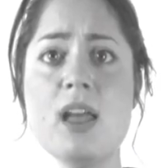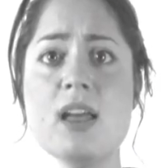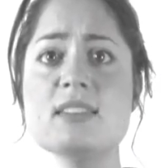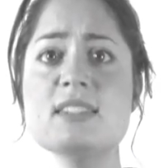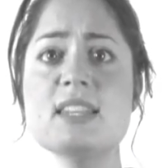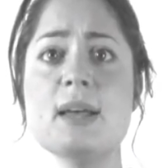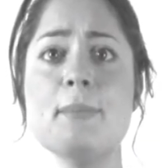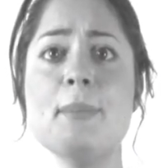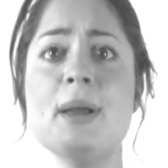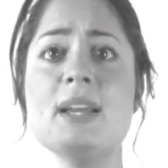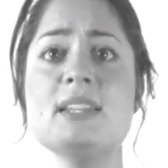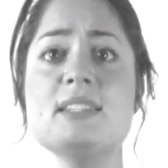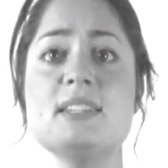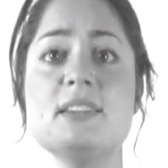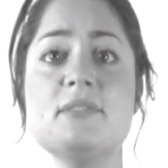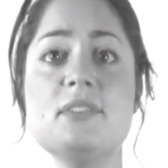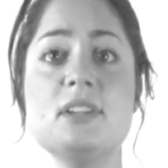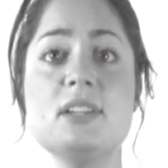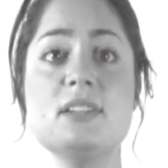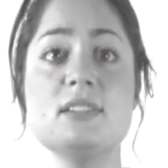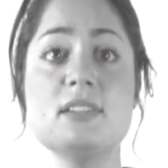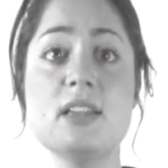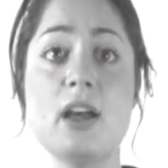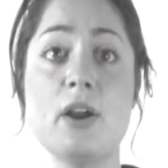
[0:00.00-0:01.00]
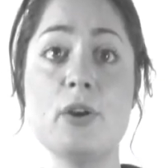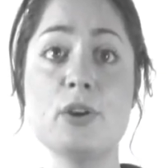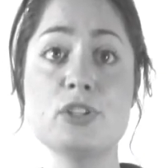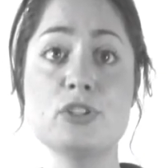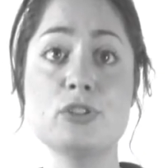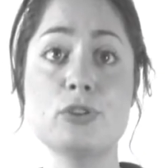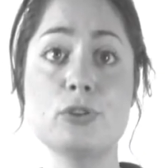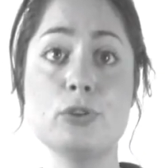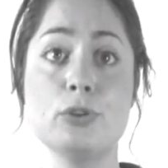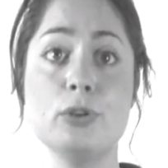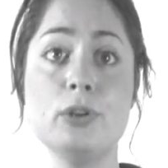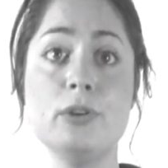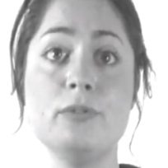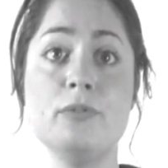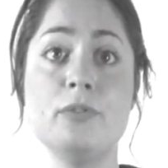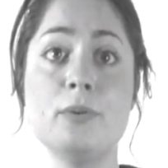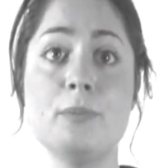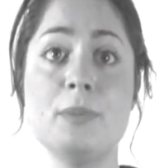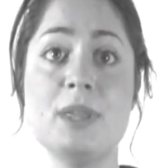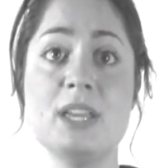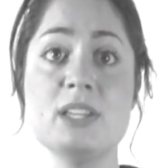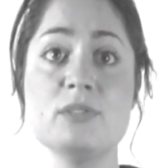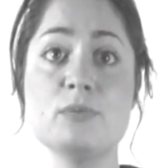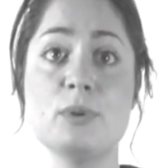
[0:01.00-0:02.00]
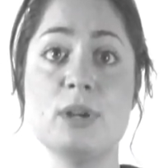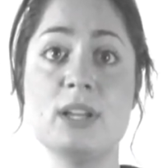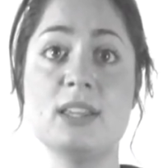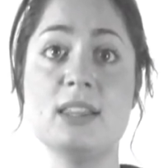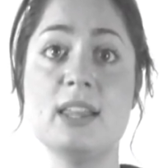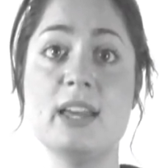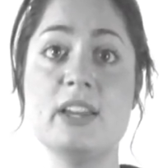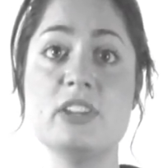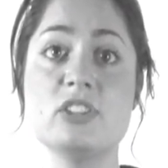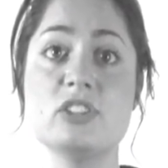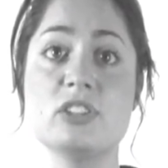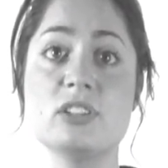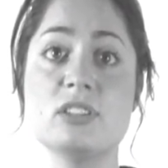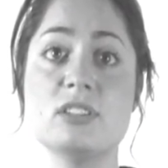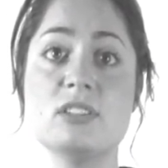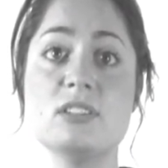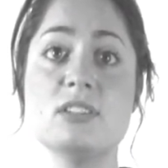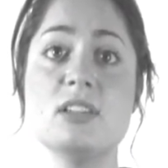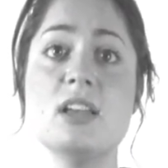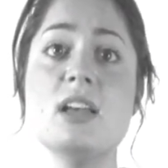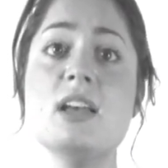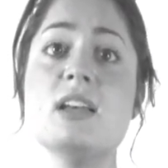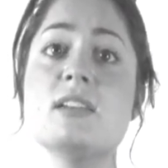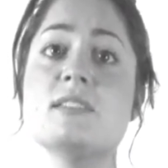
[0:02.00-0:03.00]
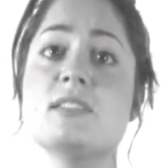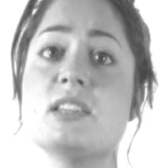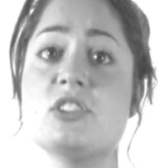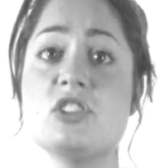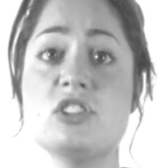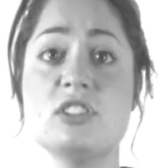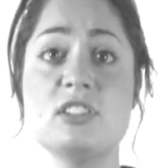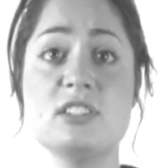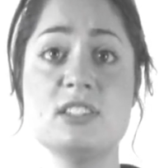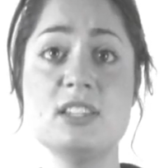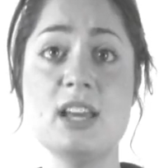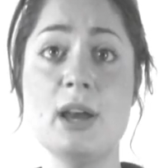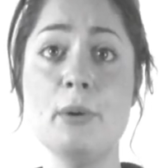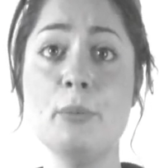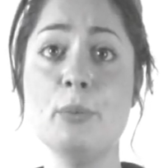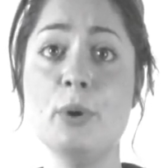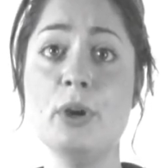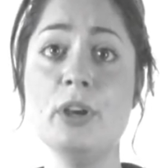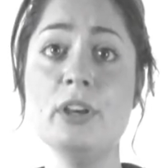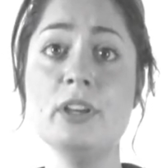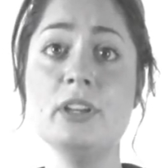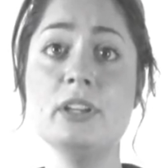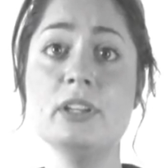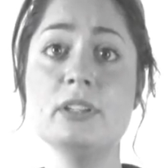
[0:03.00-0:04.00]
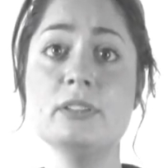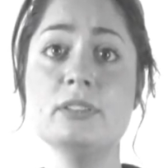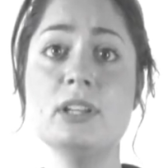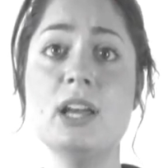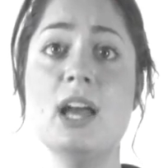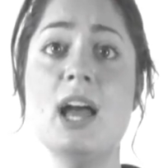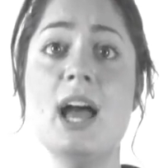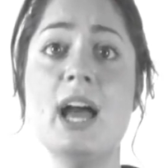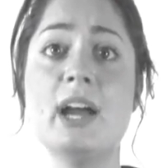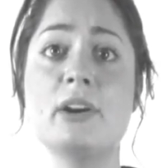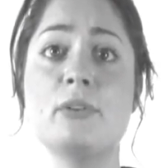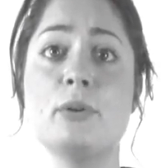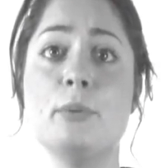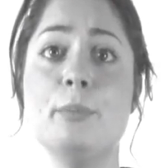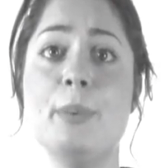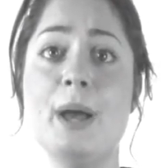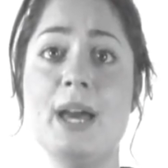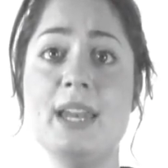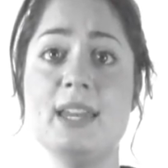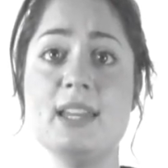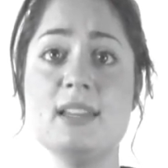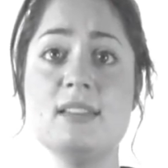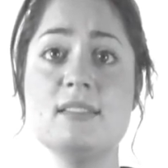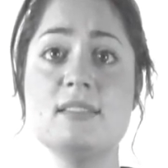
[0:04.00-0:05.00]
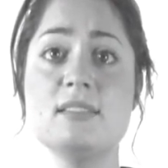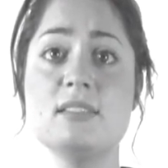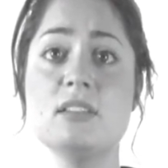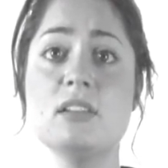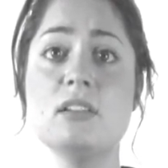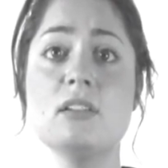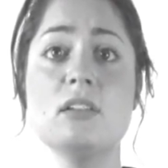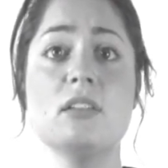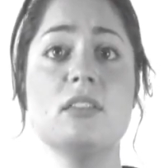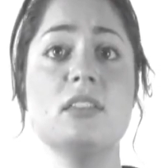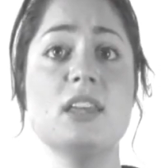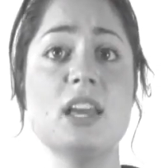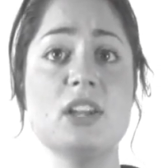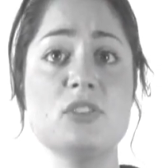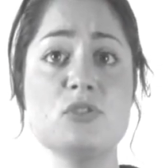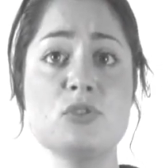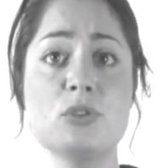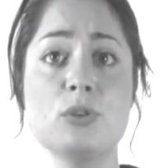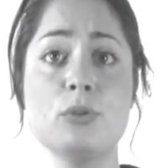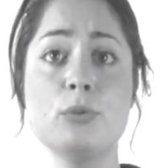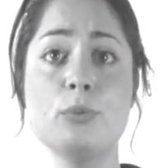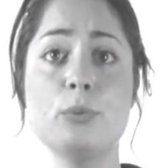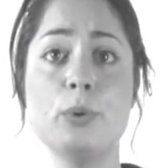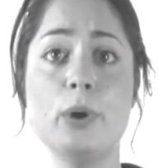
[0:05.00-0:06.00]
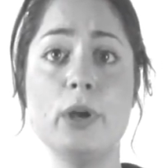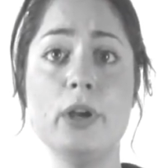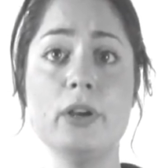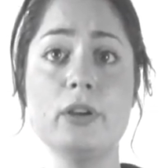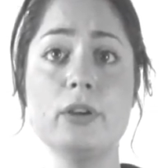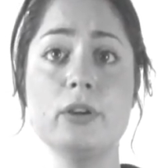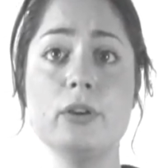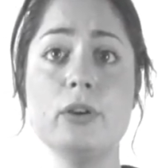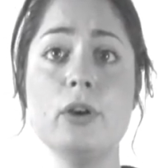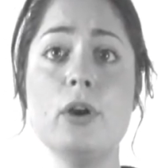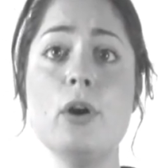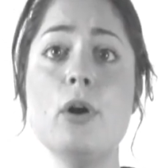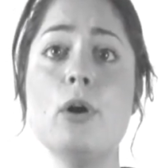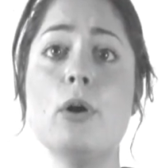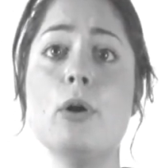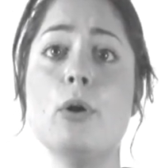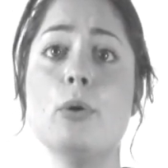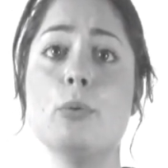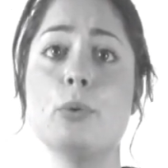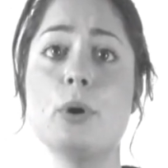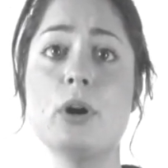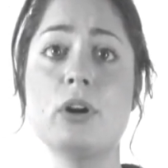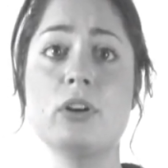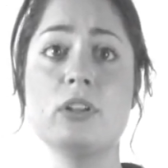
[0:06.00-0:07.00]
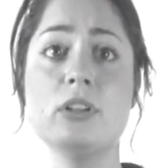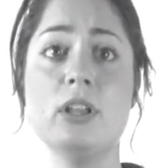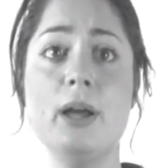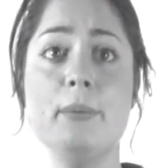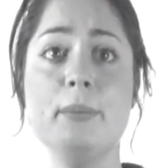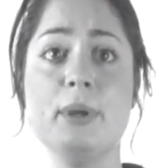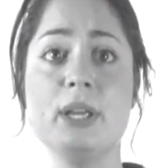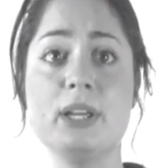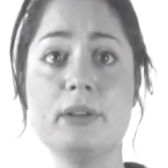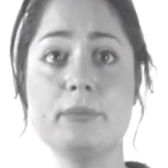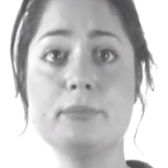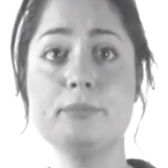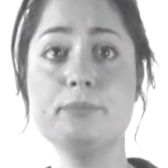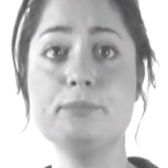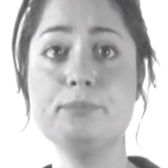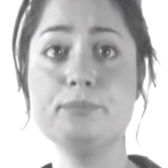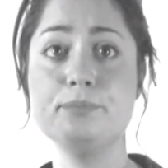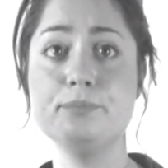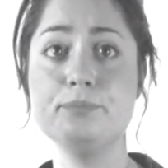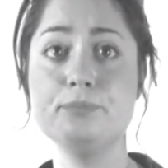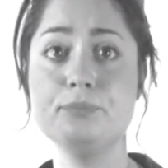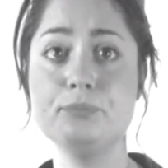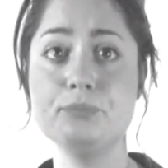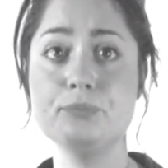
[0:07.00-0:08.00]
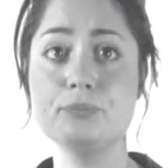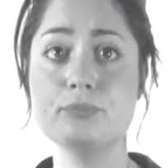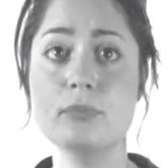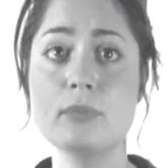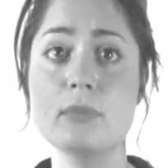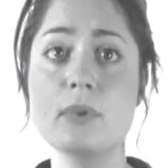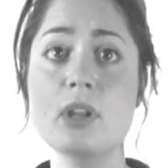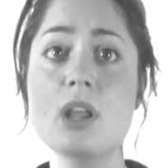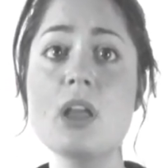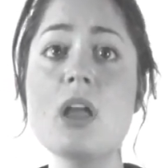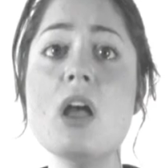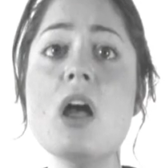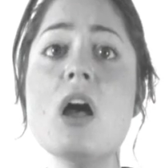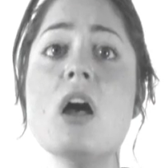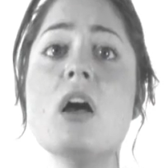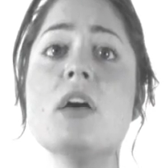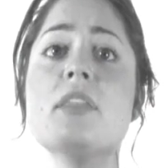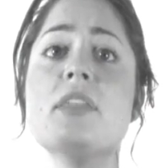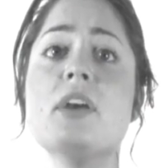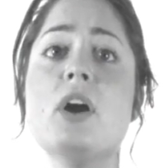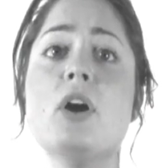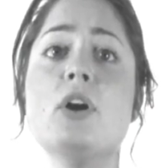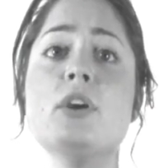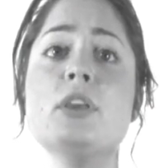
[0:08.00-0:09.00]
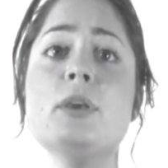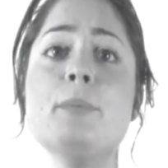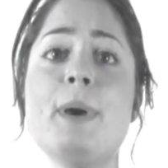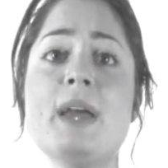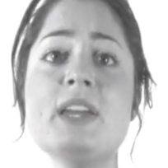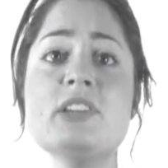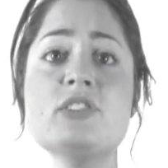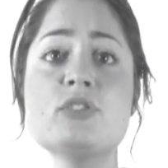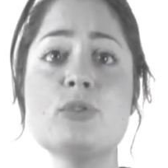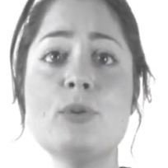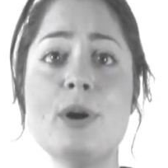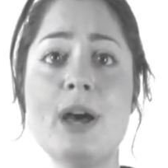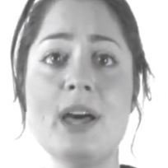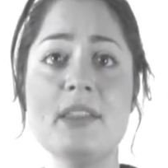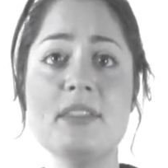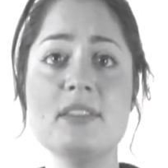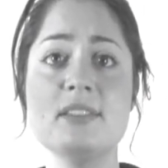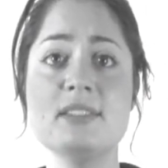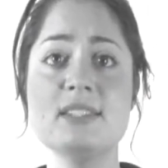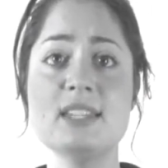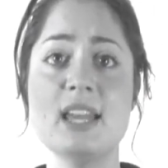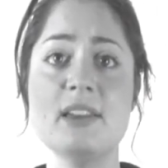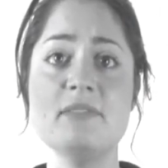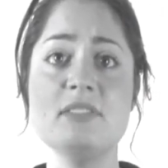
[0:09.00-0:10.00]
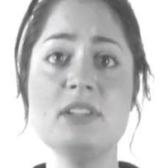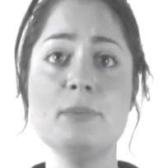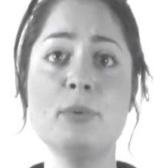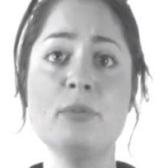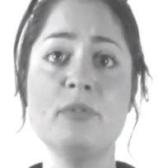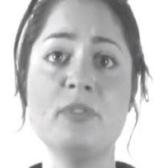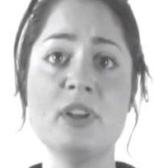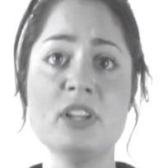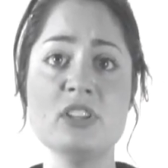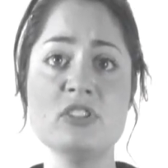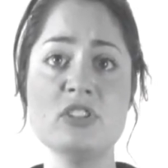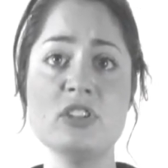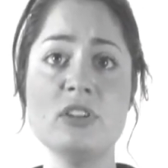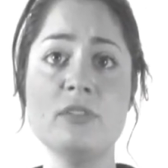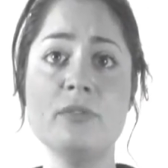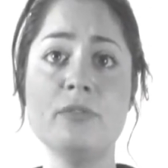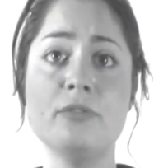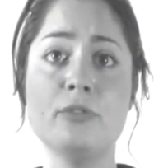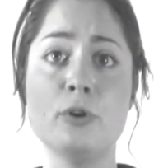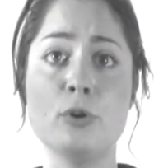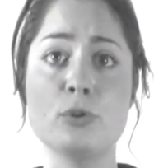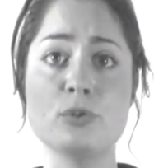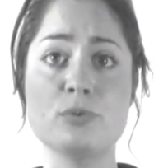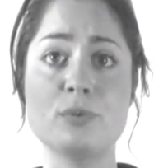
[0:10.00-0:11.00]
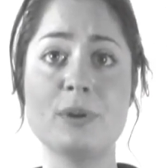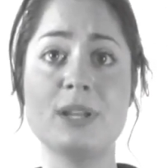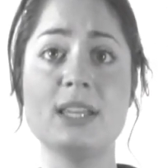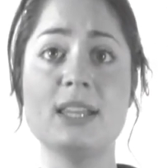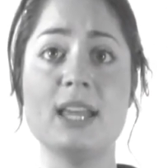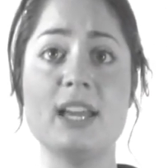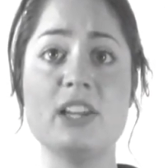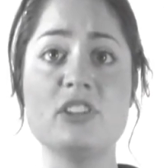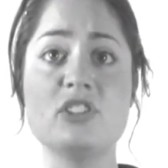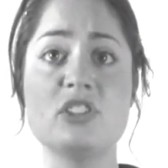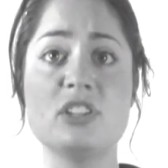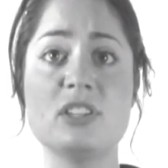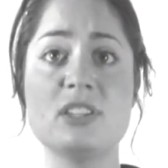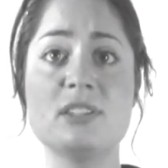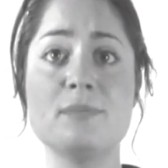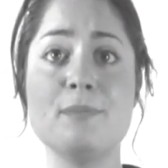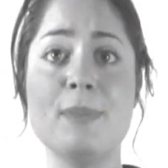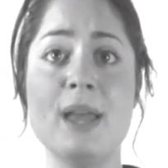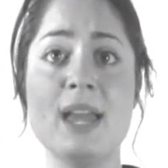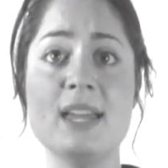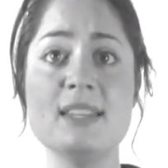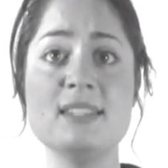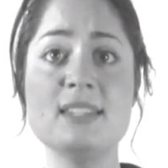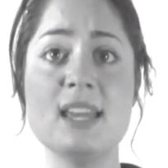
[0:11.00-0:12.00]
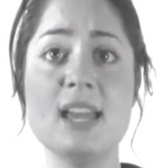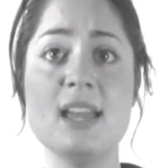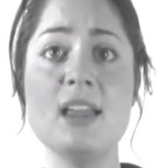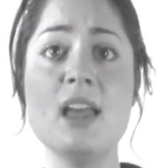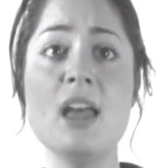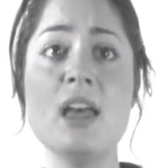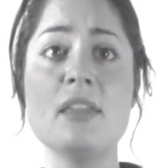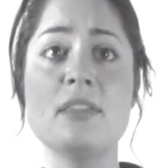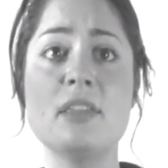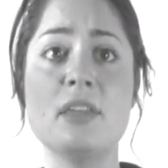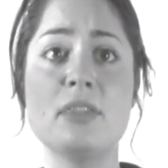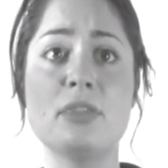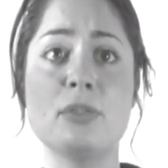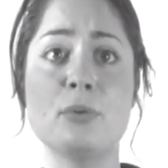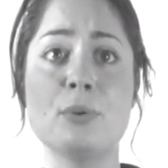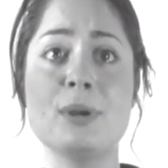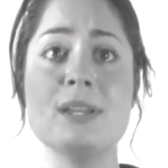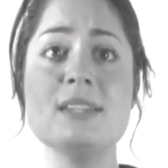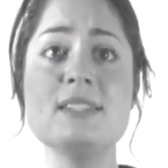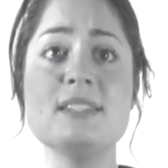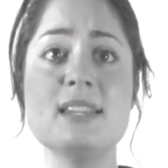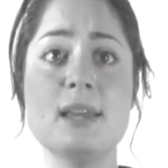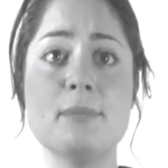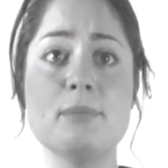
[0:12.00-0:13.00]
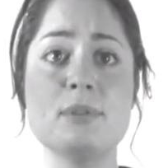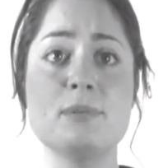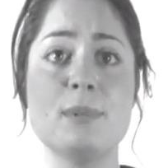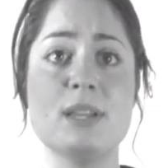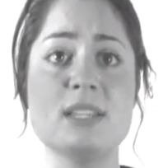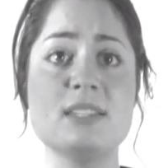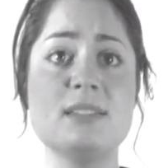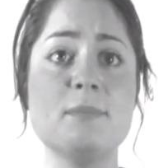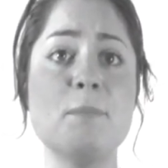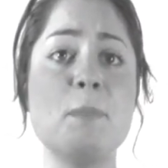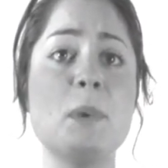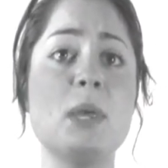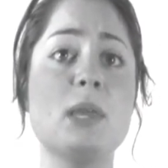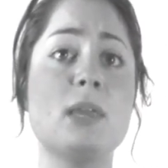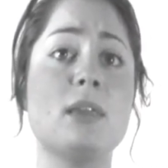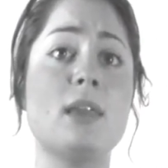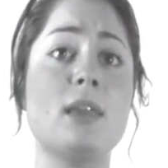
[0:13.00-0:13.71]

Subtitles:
Some activities are excluded from these regulations, such as stunt work, acrobatics, theatrical work, or rock climbing. The Occupational Health and Safety Prevention of Falls regulations mandate that 3 steps must be